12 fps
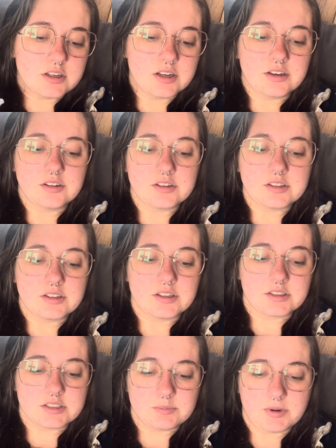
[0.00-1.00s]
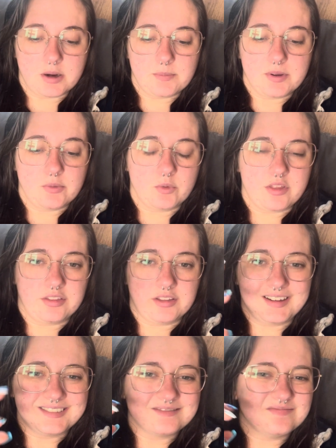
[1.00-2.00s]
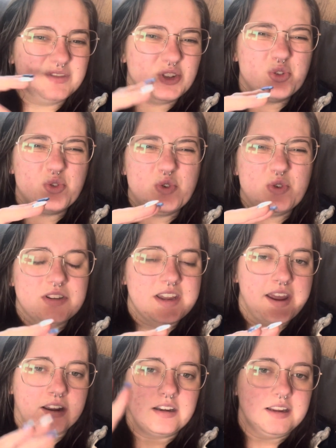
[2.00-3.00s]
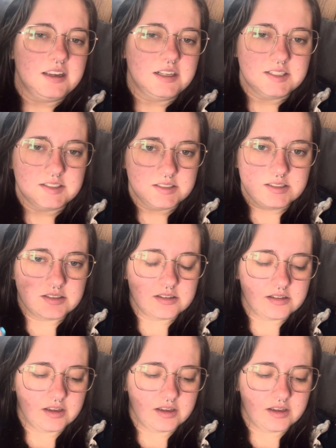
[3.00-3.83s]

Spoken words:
and experiment with like new techniques